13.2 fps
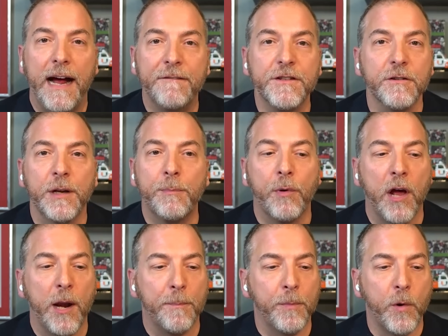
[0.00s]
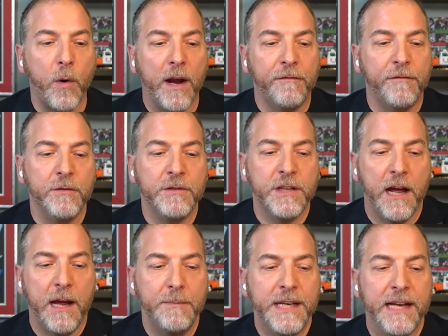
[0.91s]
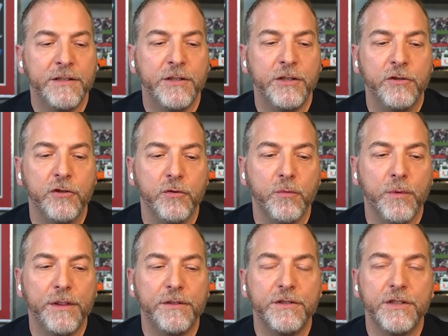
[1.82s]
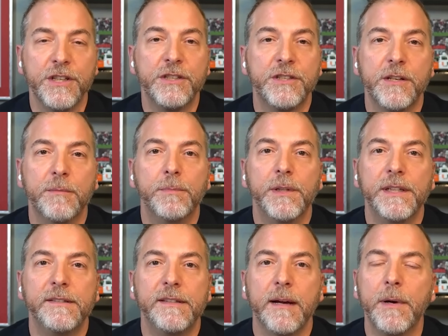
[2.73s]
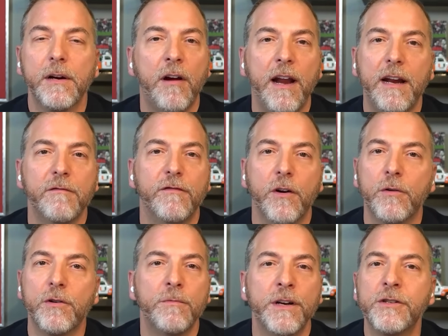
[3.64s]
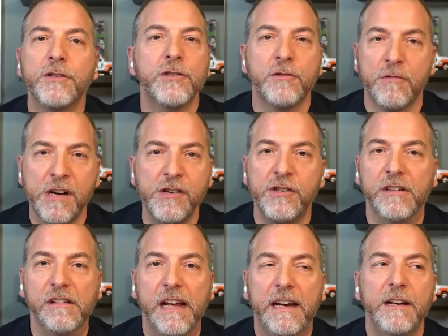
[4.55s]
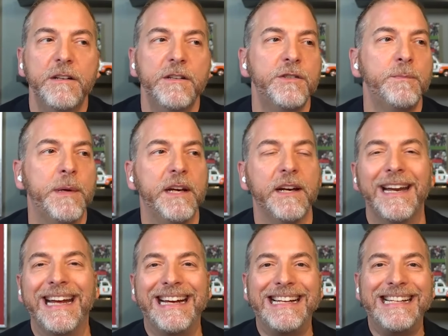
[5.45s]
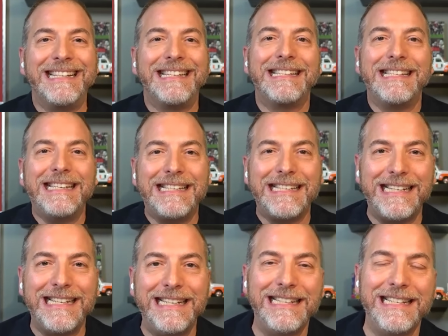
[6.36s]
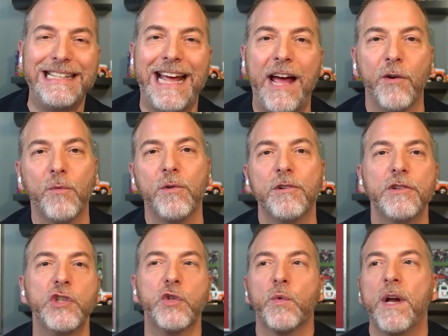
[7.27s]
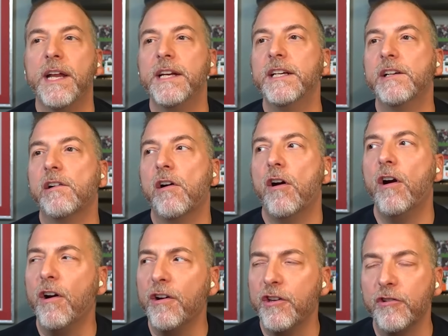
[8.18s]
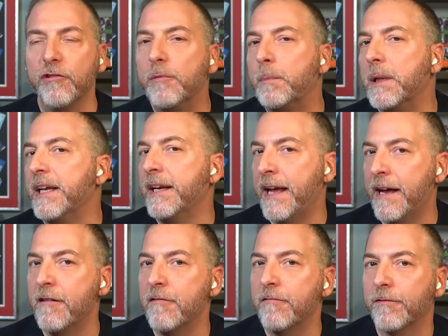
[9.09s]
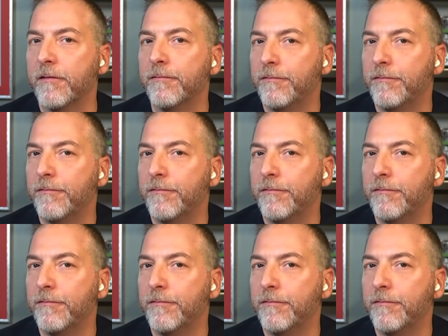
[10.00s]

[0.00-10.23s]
certainly brought up quite a few times has to do with just simply Democratic voter registration. And it has been in a consistent downward trend, arguably now for